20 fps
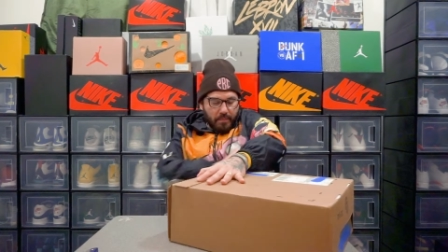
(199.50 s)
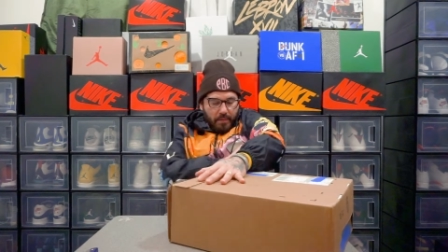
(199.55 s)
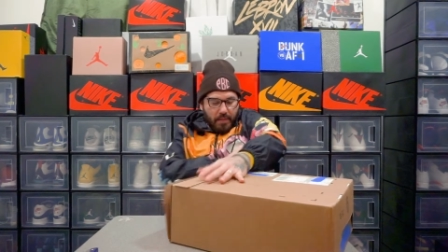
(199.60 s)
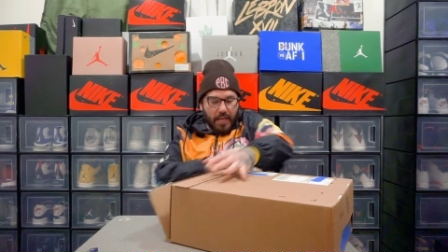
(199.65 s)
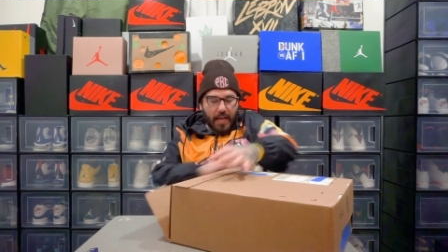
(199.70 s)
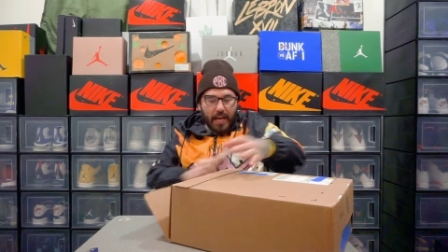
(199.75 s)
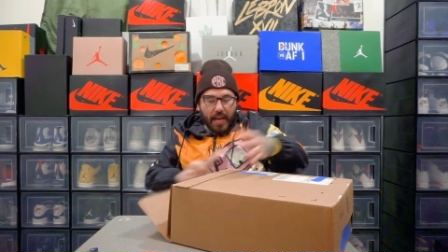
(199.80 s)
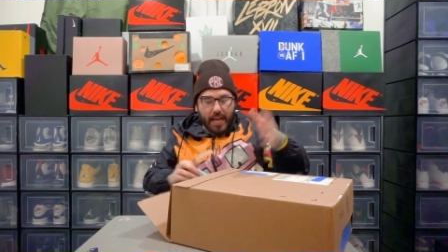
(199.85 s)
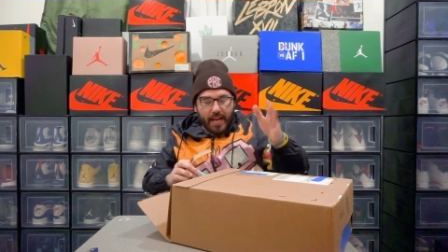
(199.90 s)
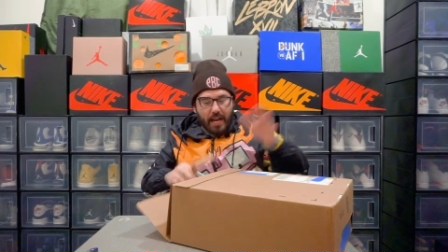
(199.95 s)

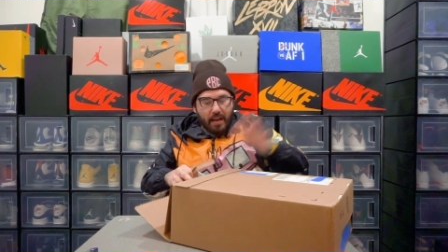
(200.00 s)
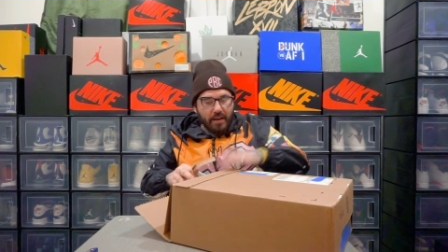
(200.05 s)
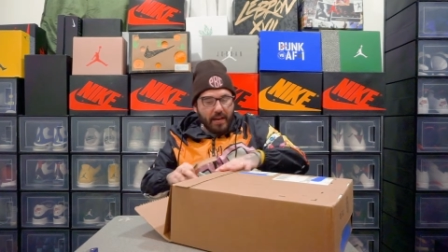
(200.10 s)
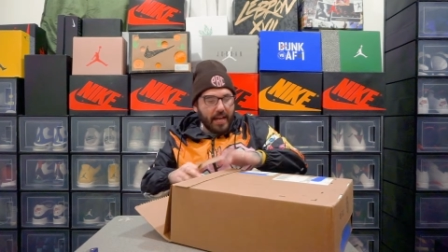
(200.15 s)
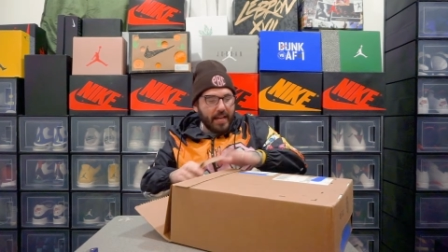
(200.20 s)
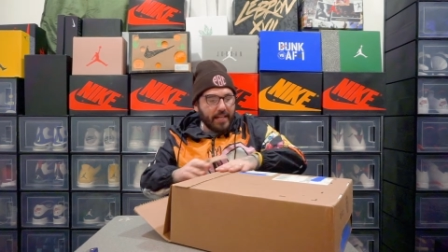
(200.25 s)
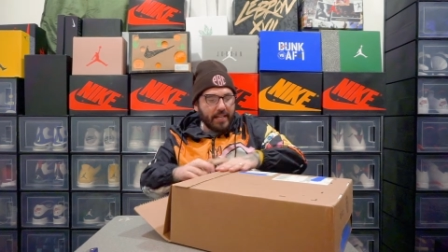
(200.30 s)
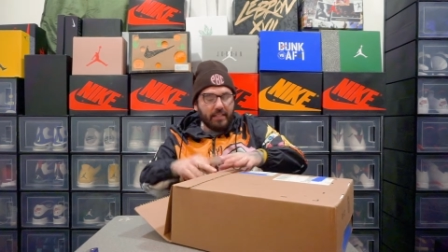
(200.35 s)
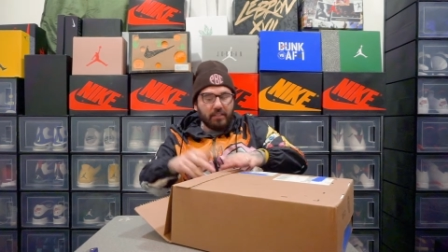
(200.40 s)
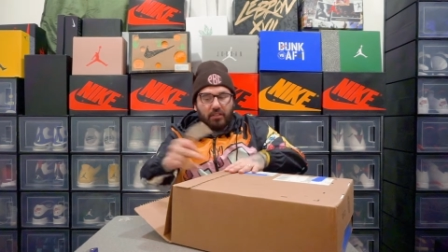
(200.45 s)
I like how
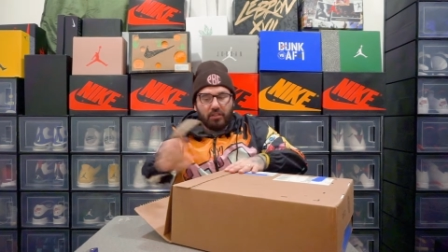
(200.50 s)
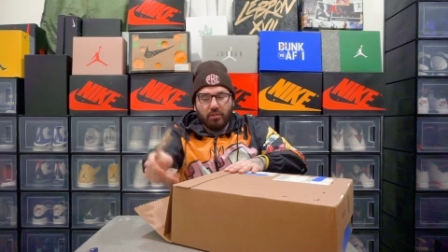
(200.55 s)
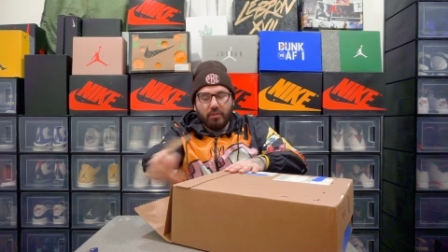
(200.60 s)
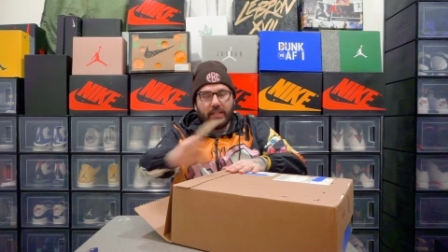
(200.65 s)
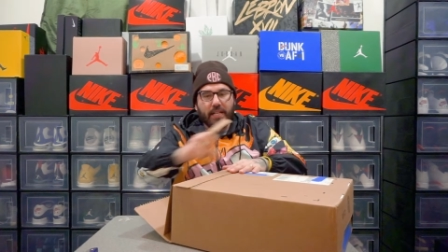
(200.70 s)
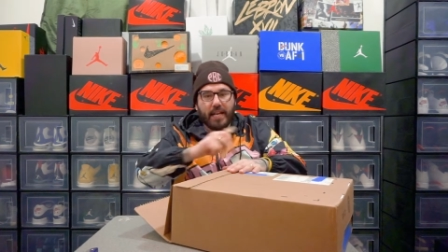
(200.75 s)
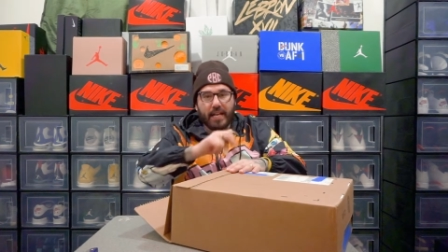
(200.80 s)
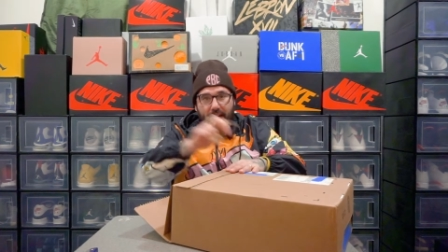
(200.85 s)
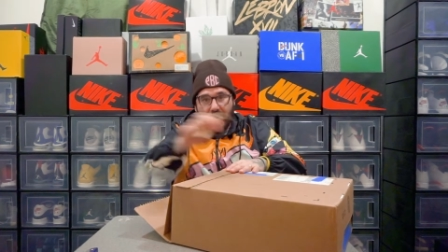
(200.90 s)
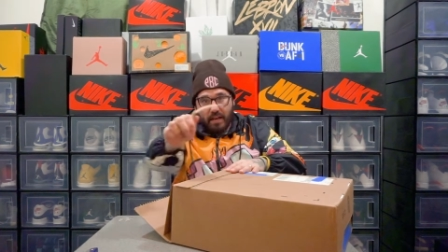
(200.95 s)
Nike's doing
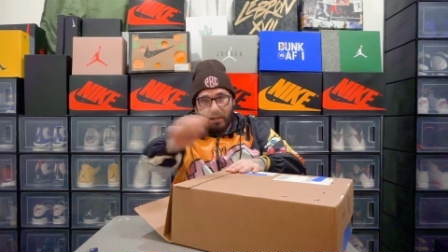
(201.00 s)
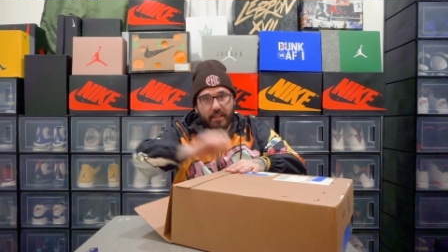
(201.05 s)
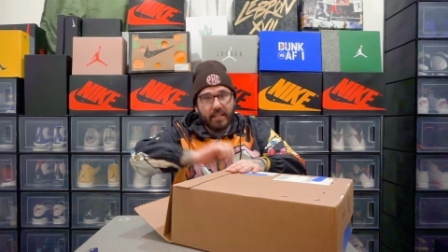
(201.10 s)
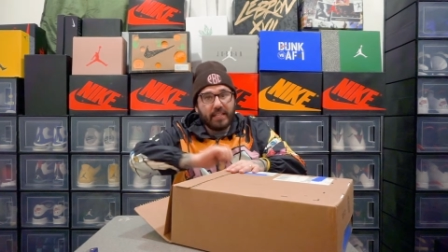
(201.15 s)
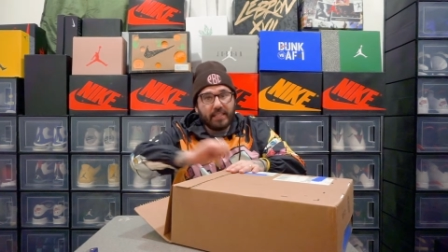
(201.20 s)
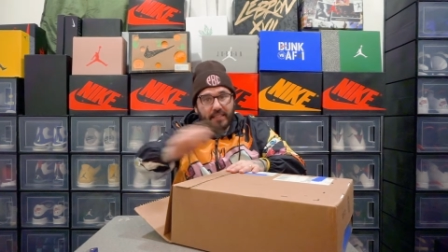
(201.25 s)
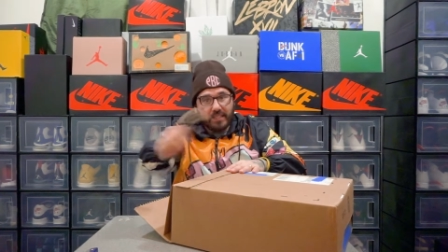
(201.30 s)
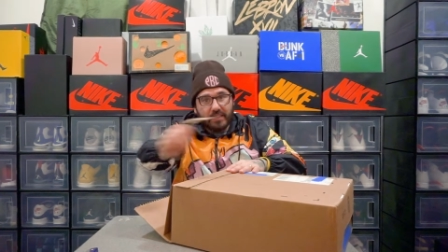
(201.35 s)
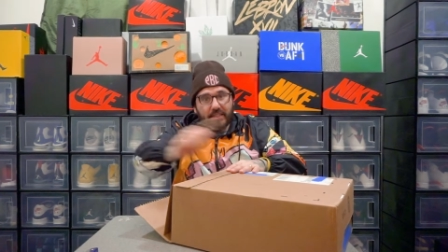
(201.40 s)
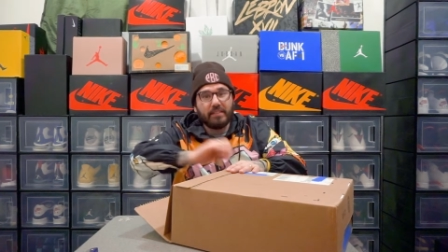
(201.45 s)
that now.
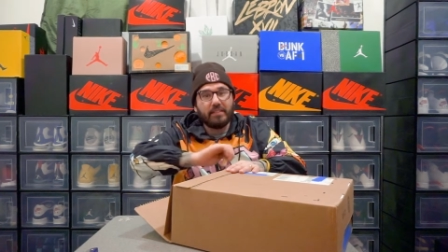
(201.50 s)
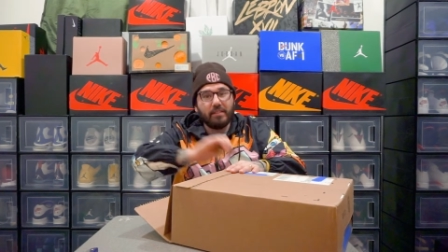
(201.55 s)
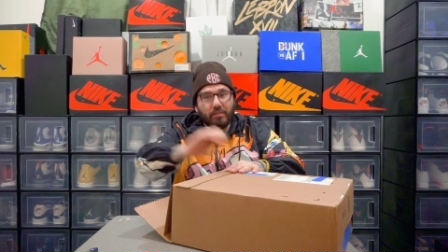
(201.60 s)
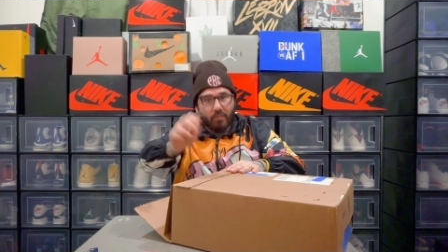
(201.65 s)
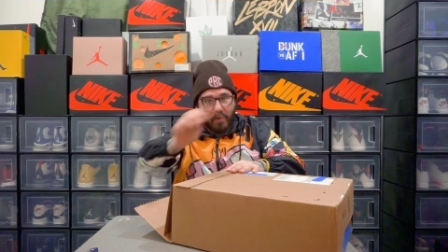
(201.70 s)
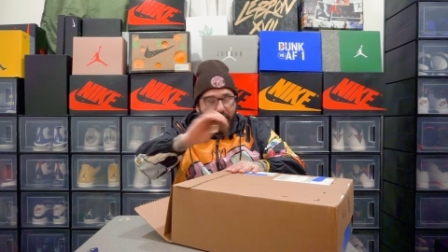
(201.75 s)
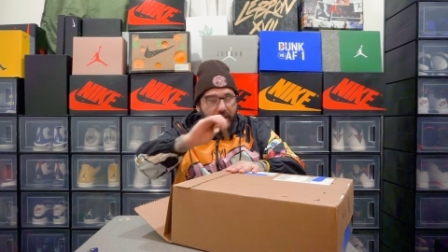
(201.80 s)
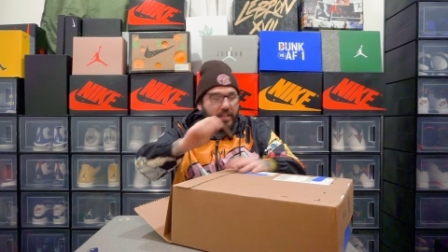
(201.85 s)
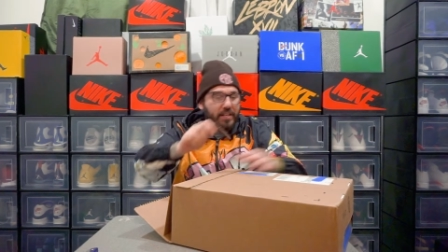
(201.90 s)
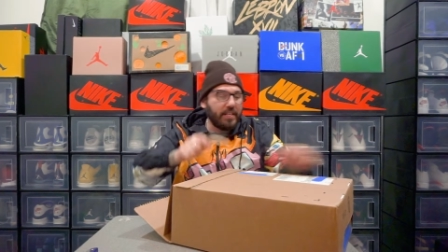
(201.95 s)
This is the
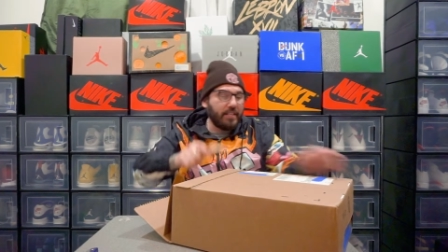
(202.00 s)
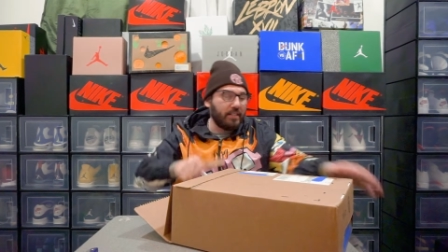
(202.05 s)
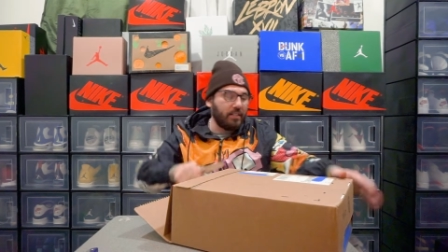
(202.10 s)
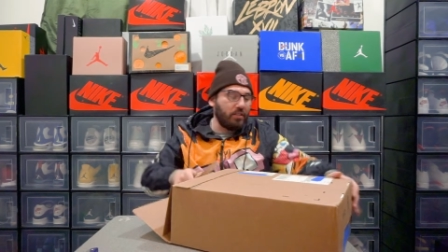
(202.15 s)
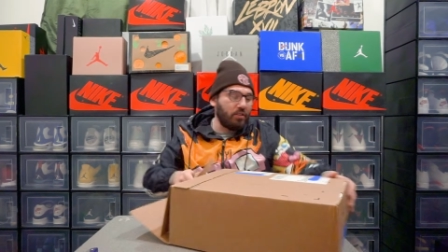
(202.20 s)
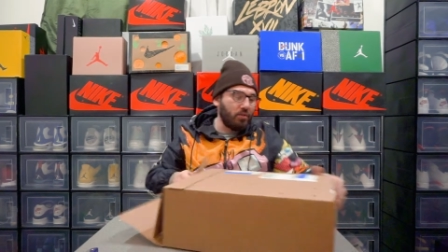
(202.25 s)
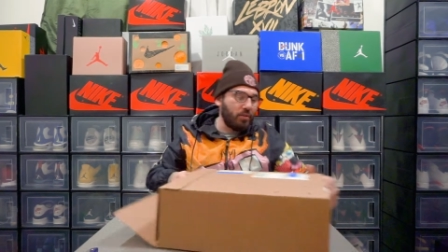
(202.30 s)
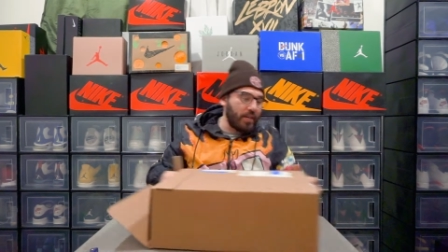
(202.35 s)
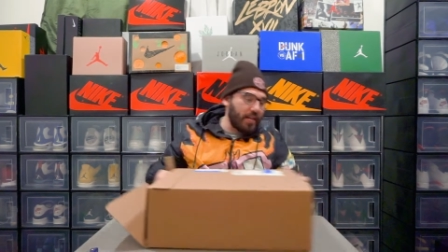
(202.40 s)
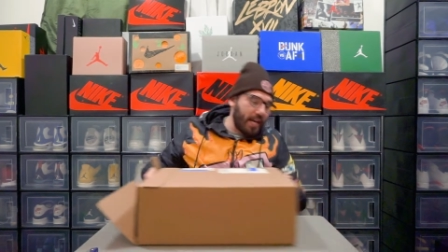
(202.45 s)
way you need to do it,